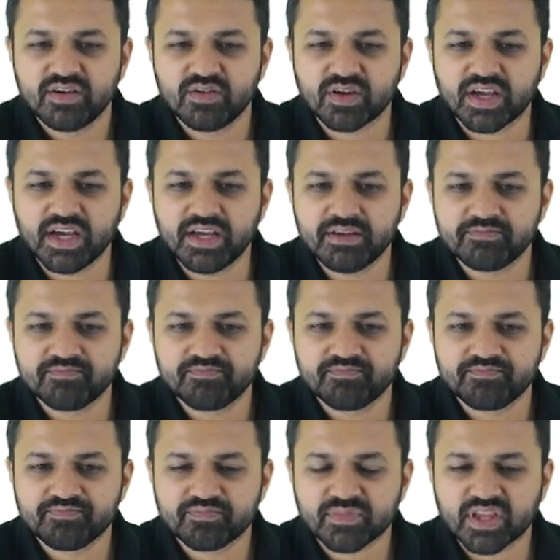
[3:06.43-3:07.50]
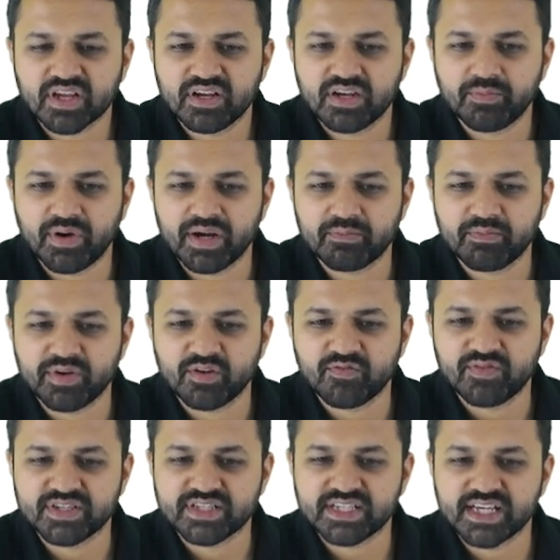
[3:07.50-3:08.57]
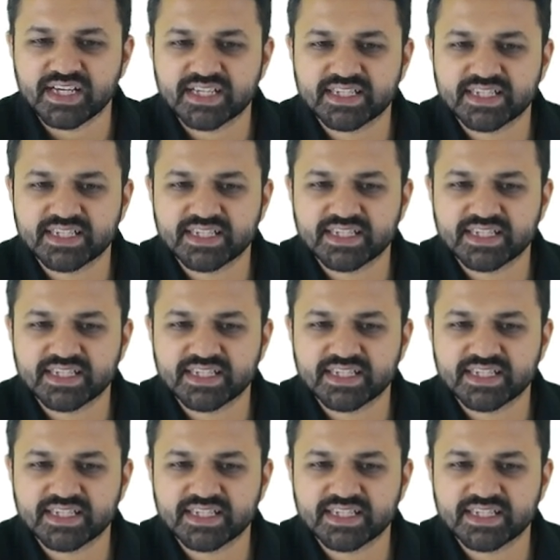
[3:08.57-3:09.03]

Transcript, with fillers: Okay, department of physics.